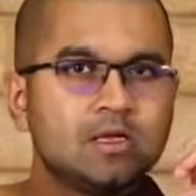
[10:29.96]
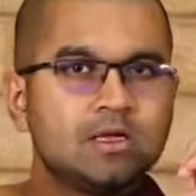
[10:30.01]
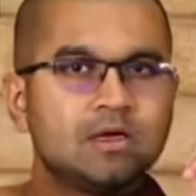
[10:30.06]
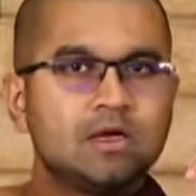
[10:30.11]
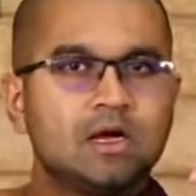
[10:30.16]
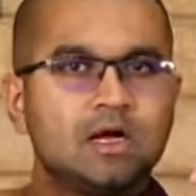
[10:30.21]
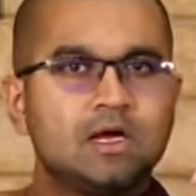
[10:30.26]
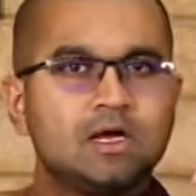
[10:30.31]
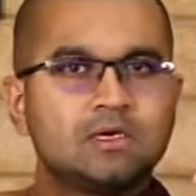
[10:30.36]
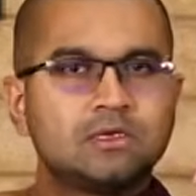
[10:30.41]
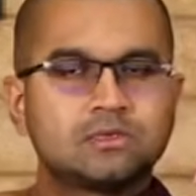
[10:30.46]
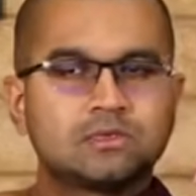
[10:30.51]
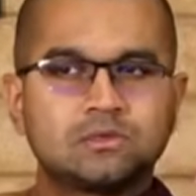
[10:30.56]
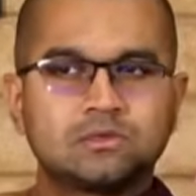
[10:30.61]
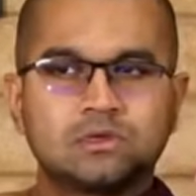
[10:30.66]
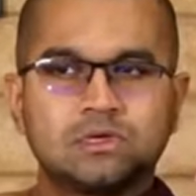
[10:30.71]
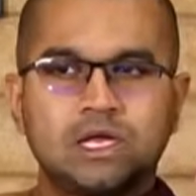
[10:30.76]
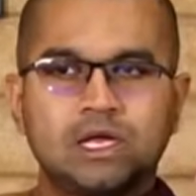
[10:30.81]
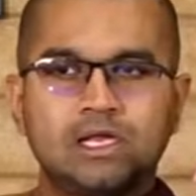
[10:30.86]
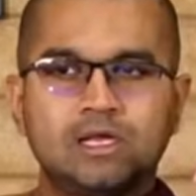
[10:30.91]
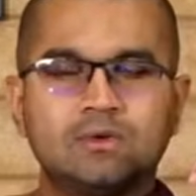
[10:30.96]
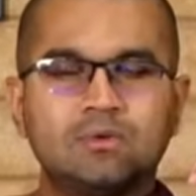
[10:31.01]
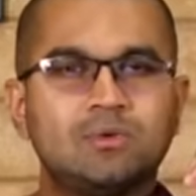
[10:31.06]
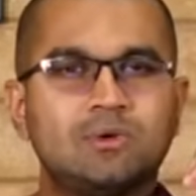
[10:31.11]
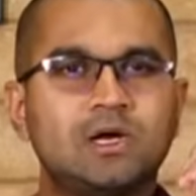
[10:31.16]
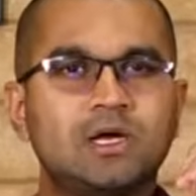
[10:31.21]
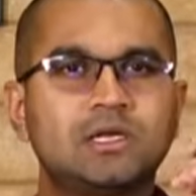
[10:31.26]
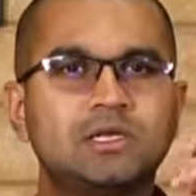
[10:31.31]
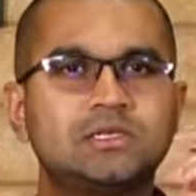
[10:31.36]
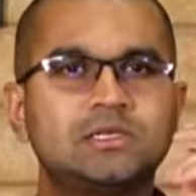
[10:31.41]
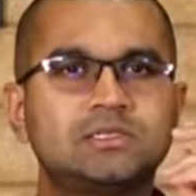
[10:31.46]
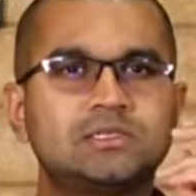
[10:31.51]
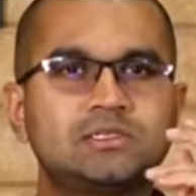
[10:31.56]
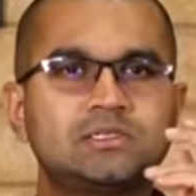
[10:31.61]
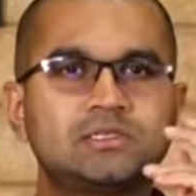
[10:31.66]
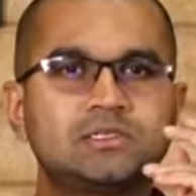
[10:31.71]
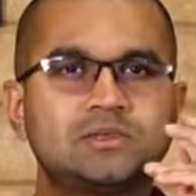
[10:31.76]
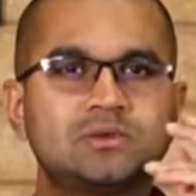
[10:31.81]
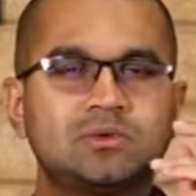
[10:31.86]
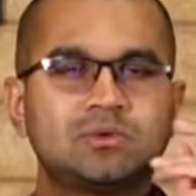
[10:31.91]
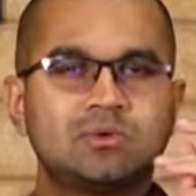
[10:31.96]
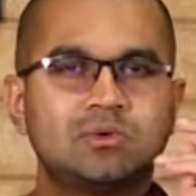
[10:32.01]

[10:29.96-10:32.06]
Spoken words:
So likewise,